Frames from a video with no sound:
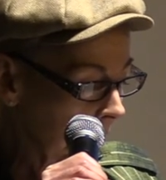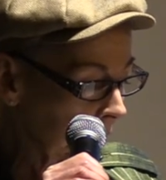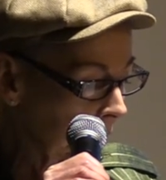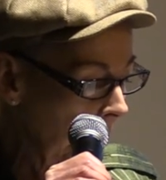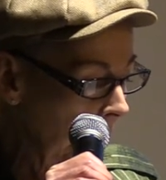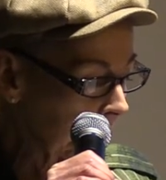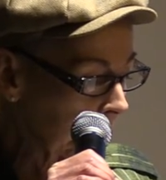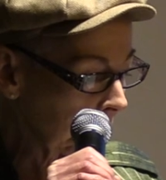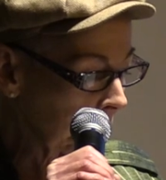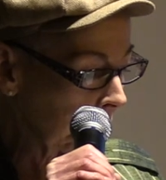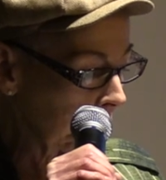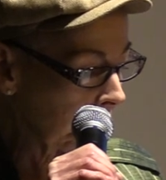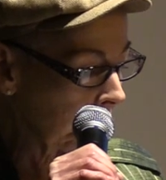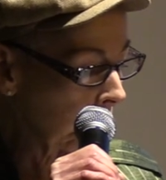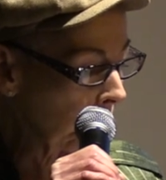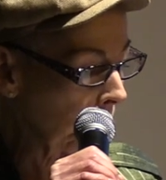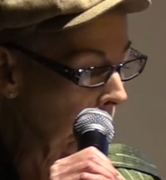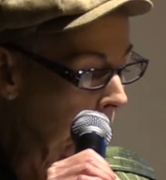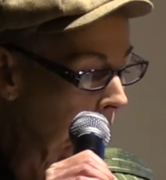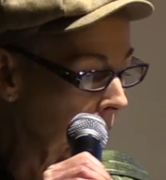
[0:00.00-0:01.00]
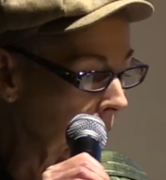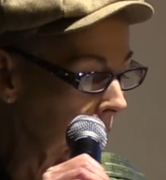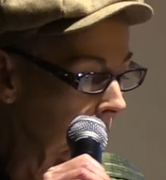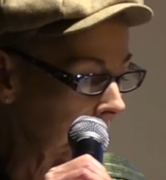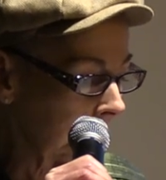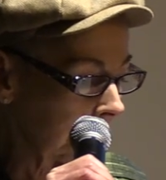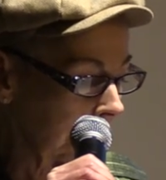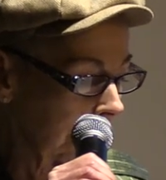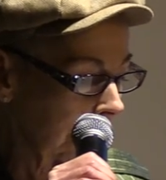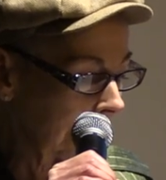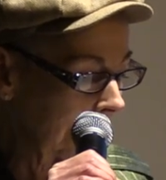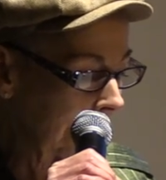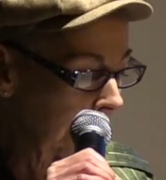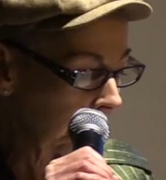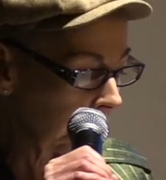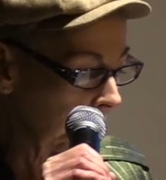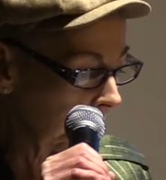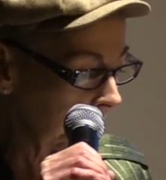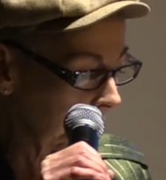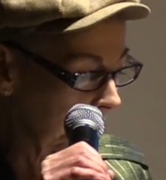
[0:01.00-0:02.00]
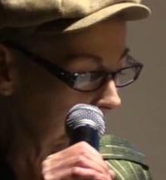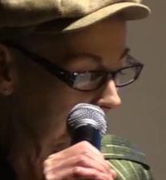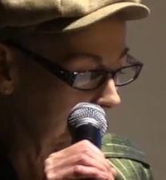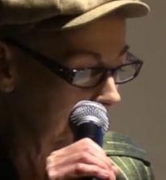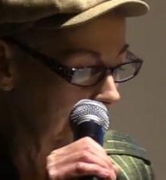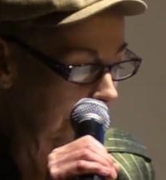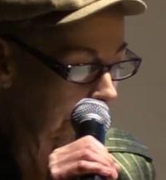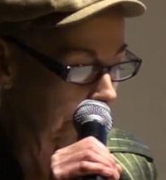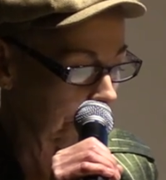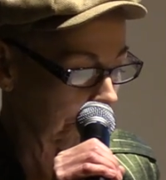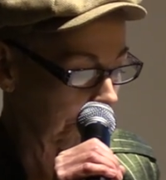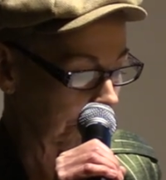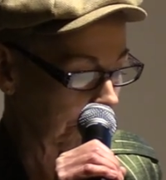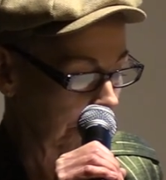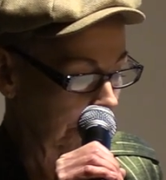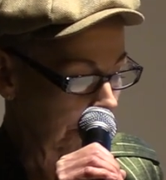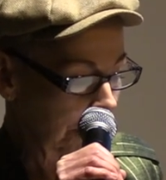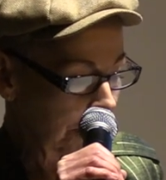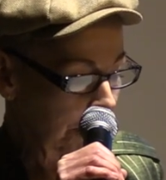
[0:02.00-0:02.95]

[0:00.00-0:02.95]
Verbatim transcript: fodder for squirrel, elk, deer,